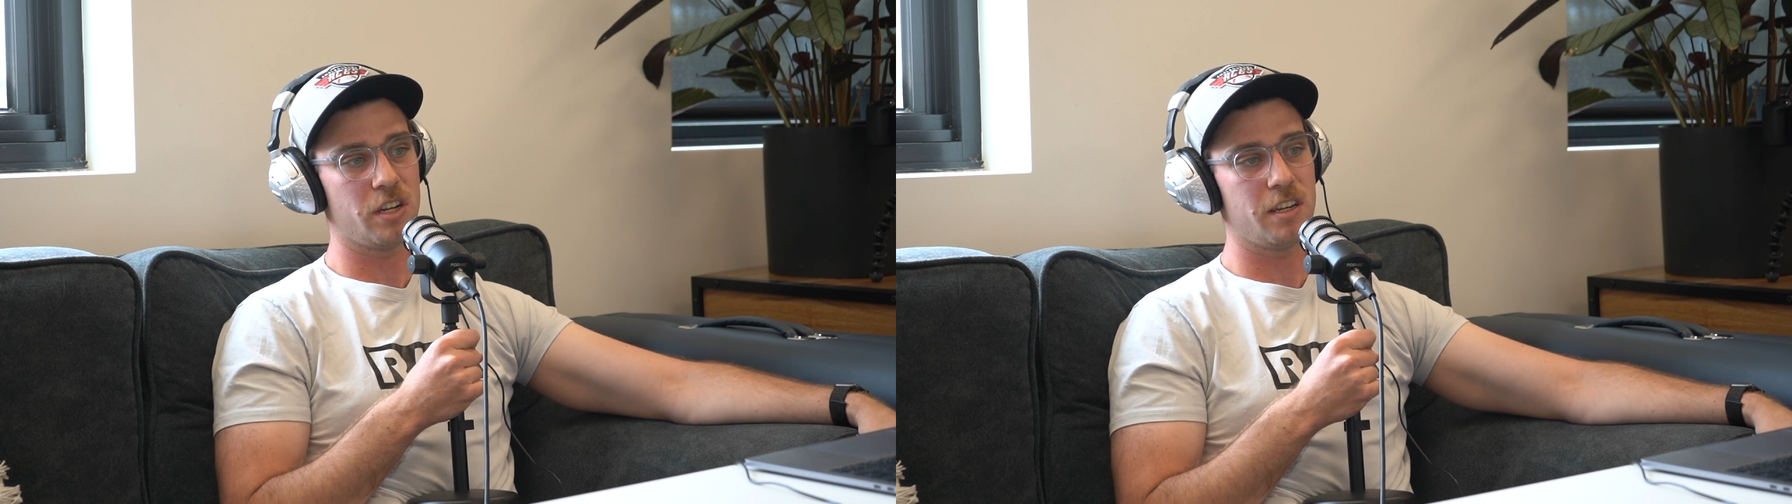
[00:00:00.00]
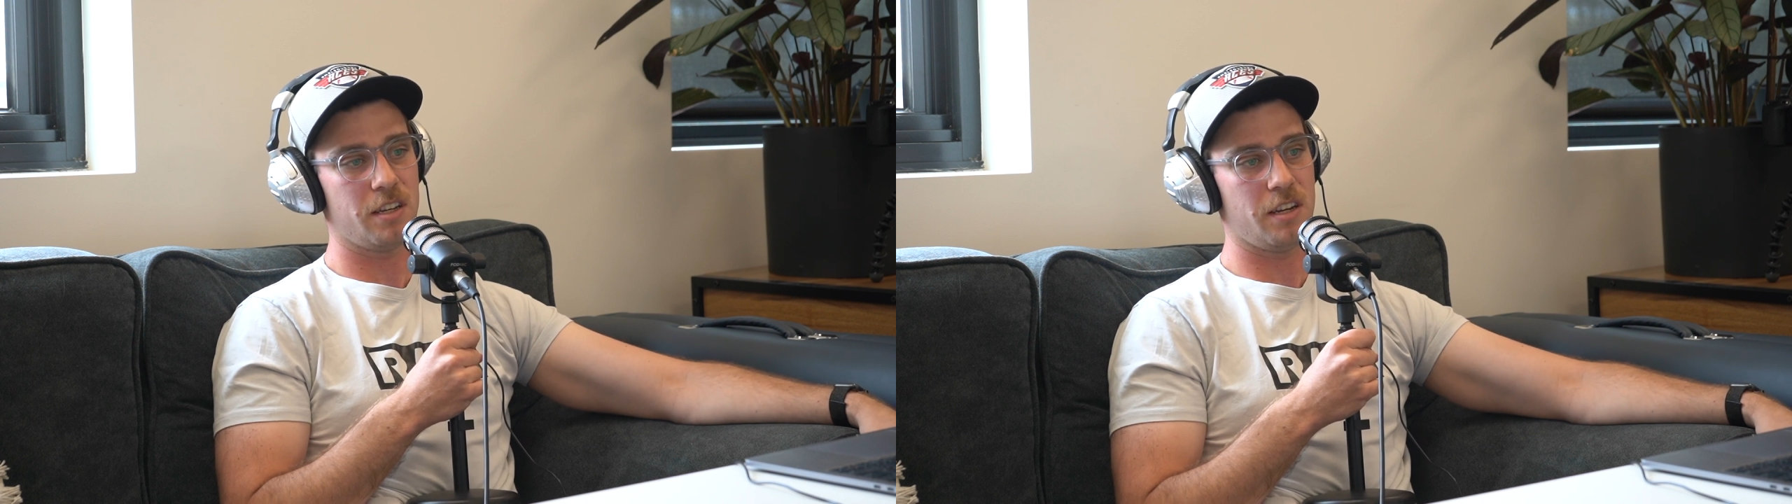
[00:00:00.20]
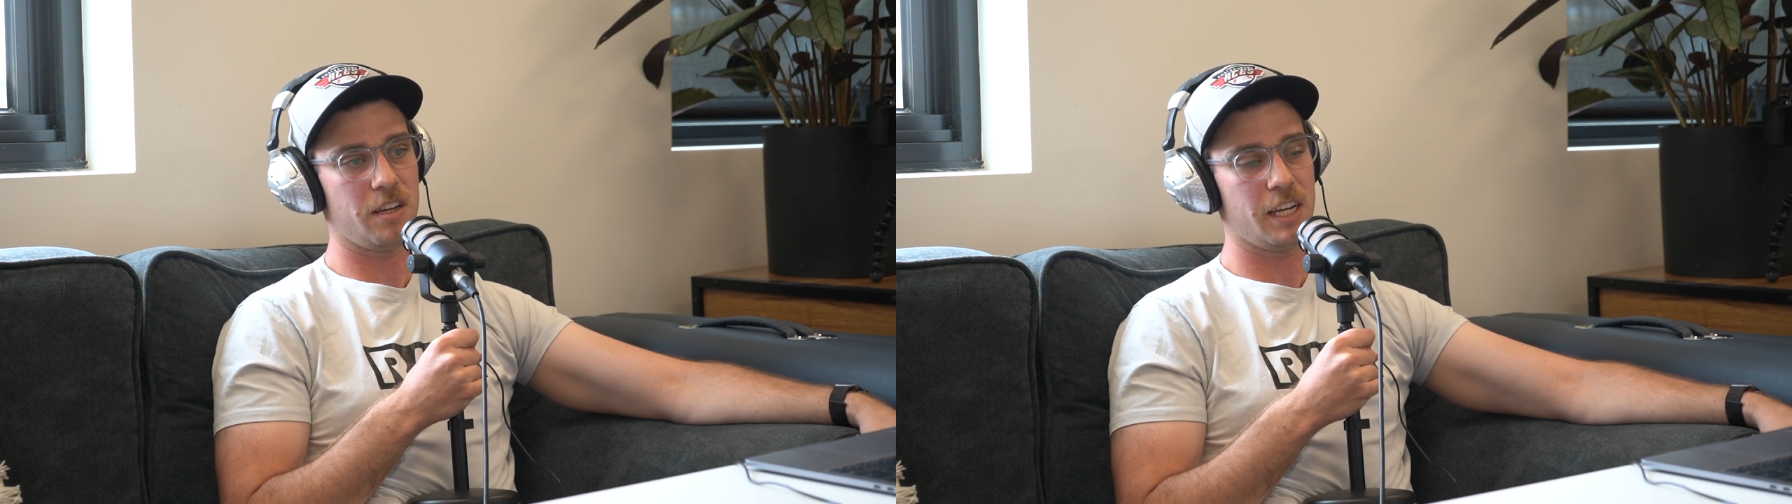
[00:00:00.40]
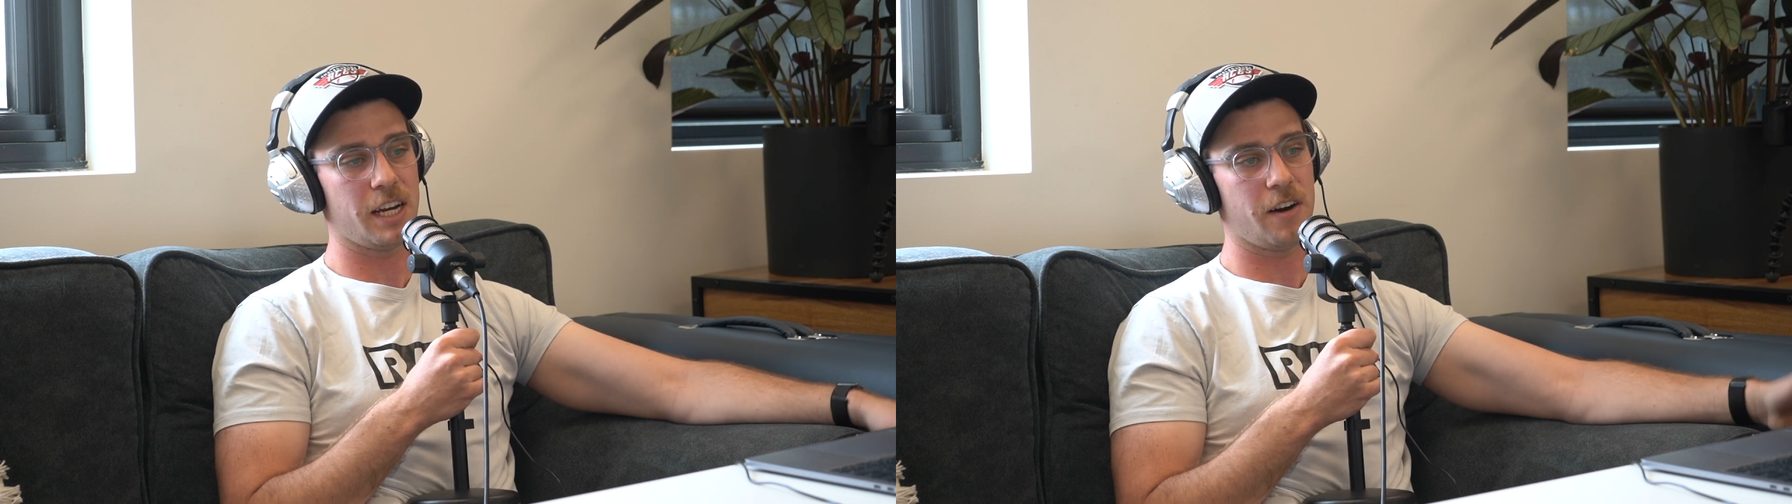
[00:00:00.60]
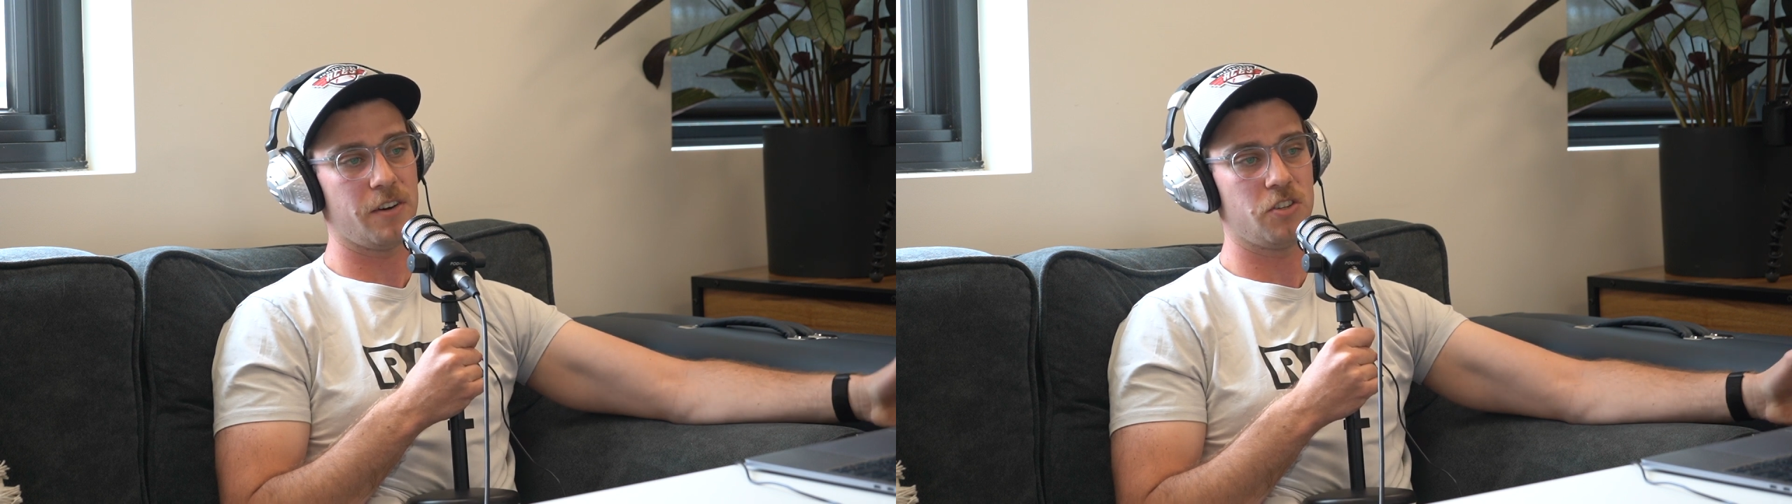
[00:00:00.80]
and
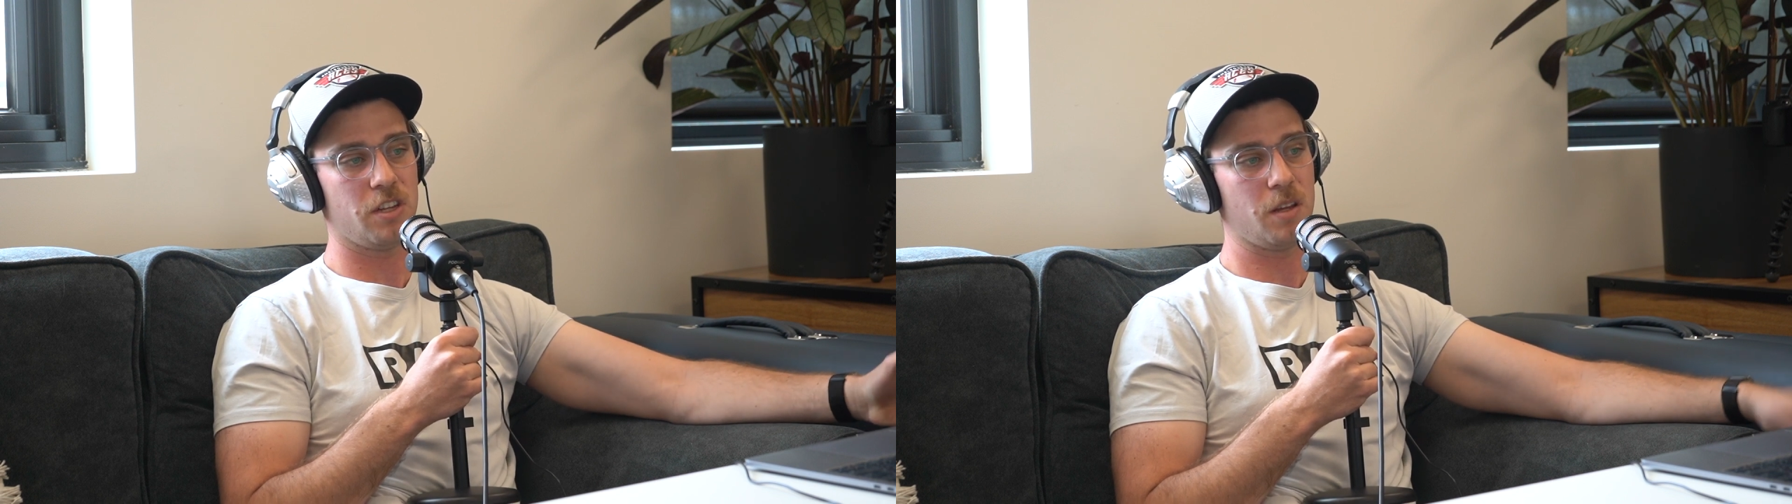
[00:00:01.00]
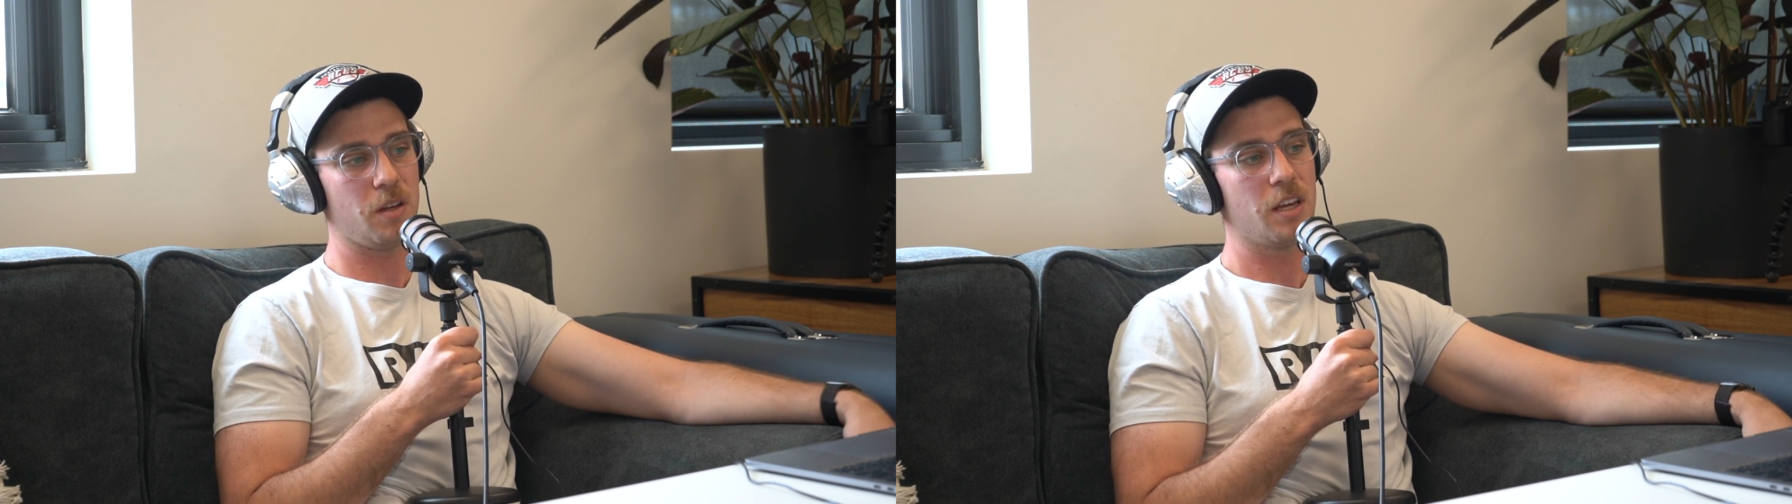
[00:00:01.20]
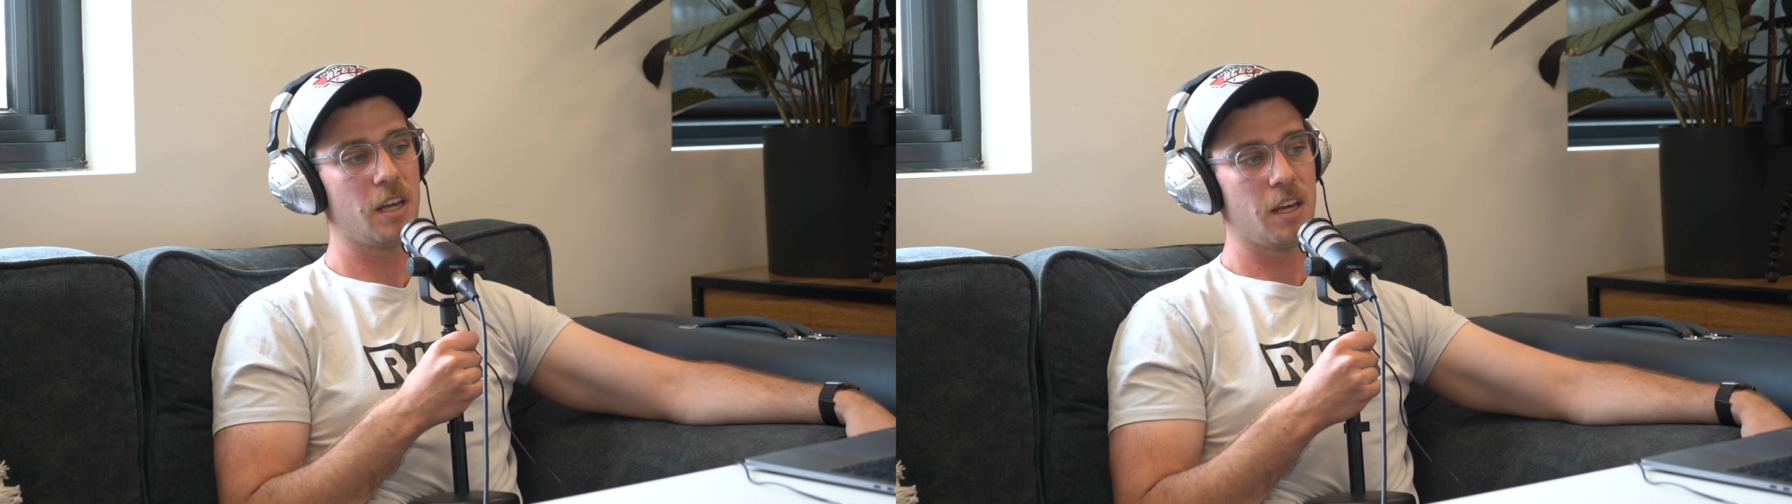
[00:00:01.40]
encouraging